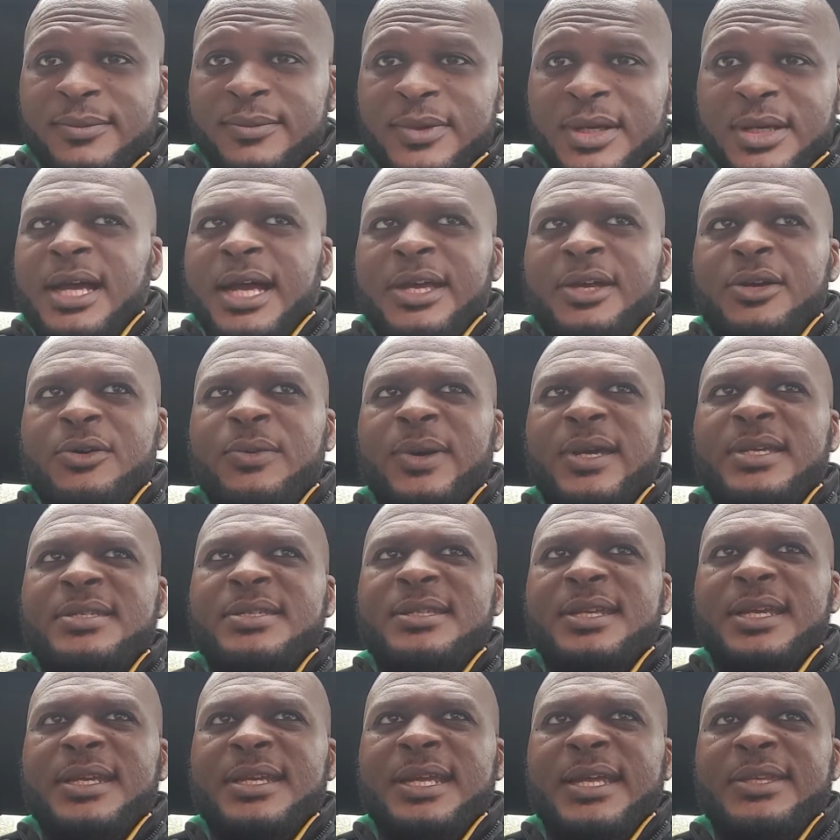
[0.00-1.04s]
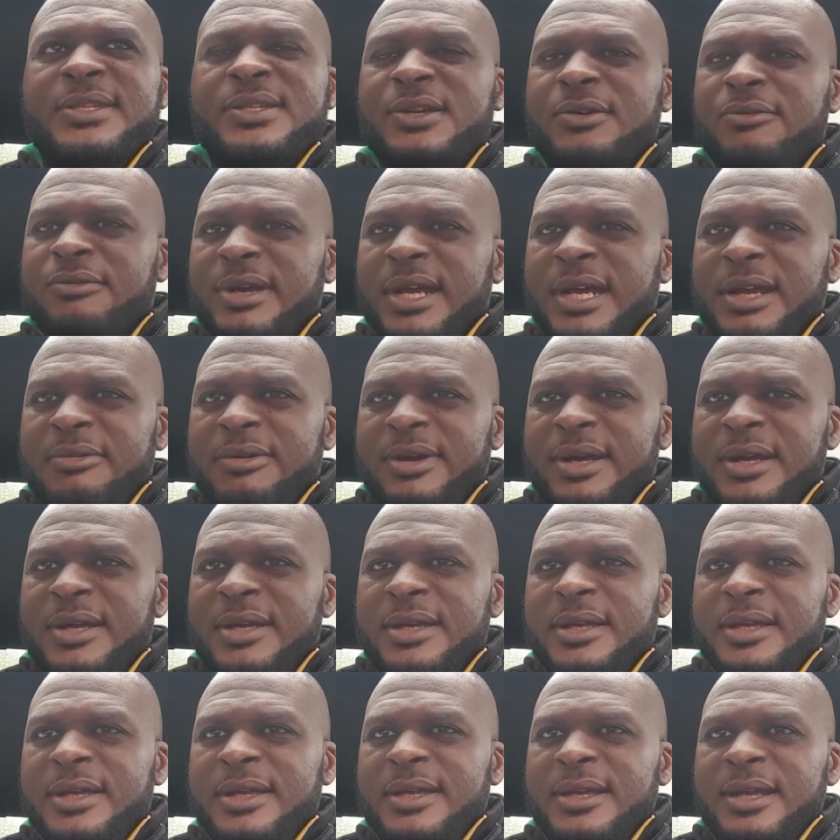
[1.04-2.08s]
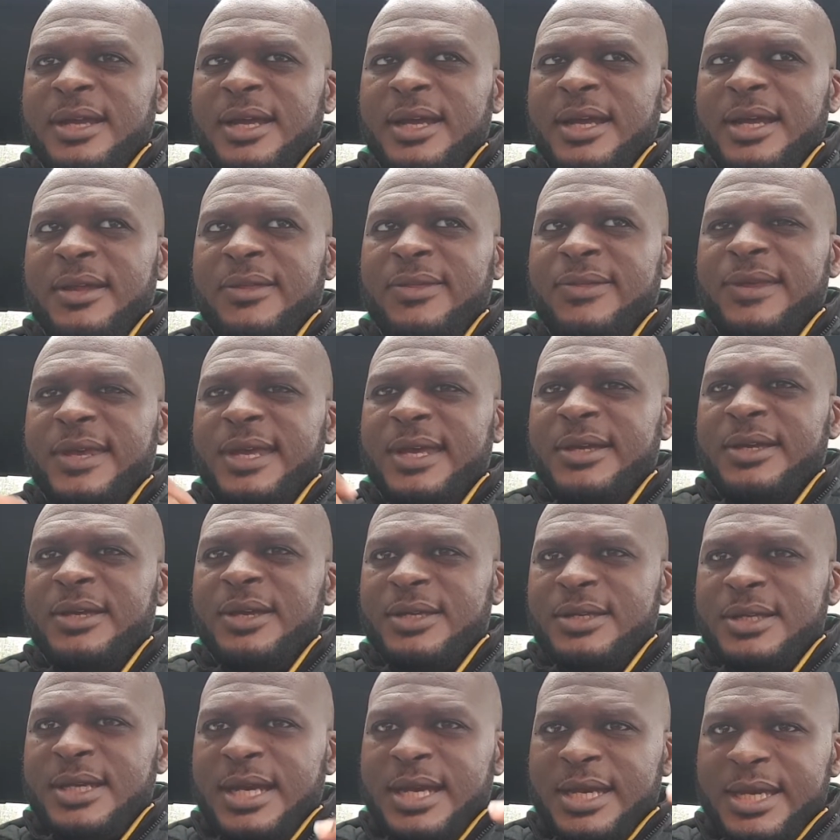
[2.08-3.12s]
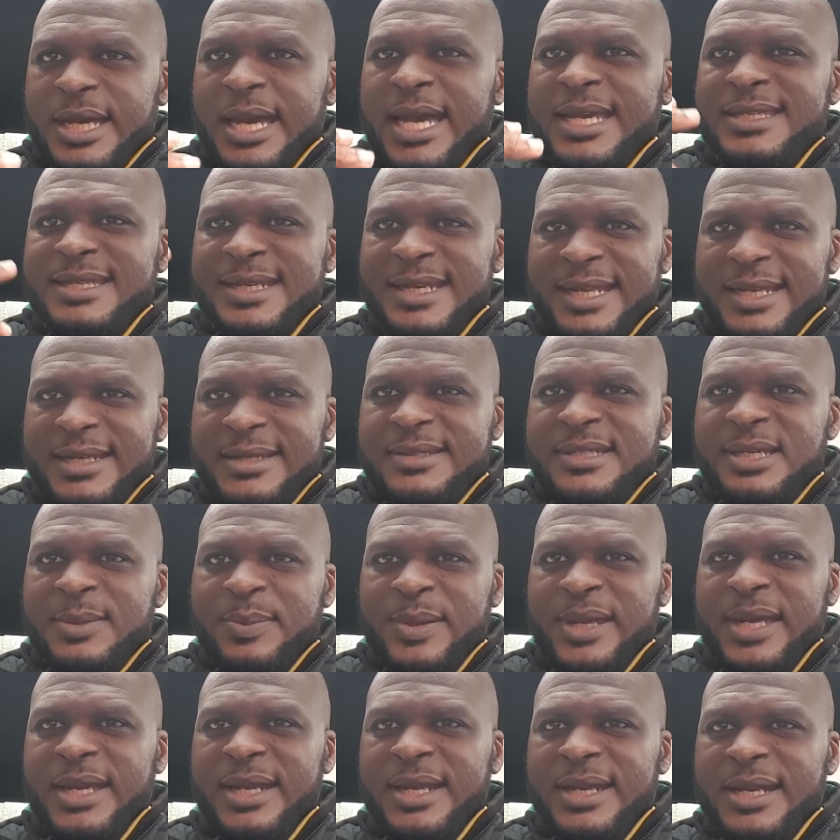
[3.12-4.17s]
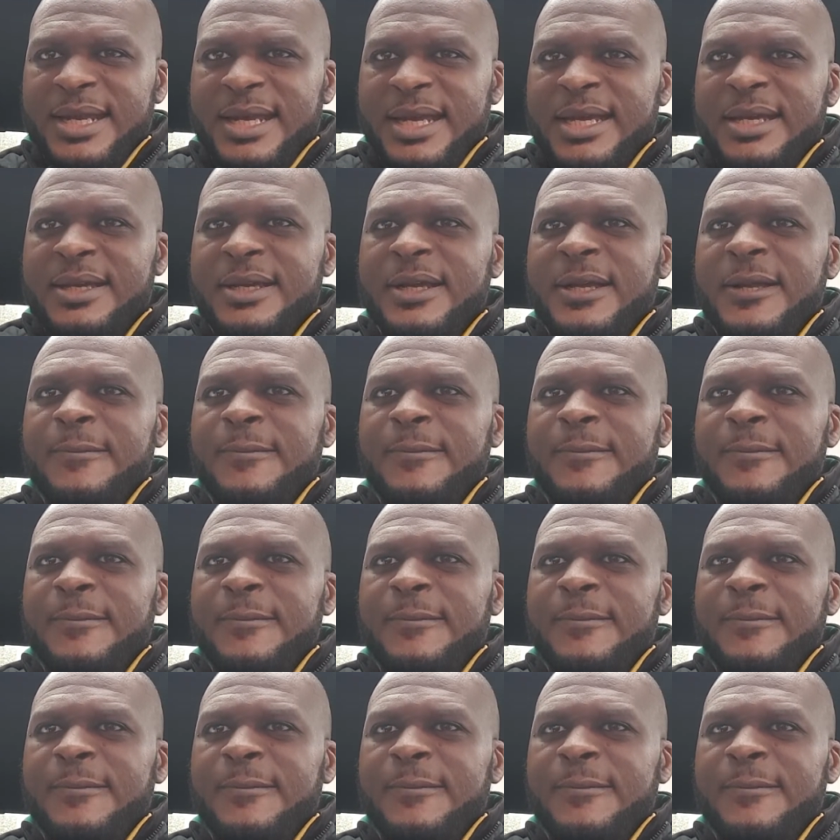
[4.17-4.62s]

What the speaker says: I always think that Torreira thing has needed to be in there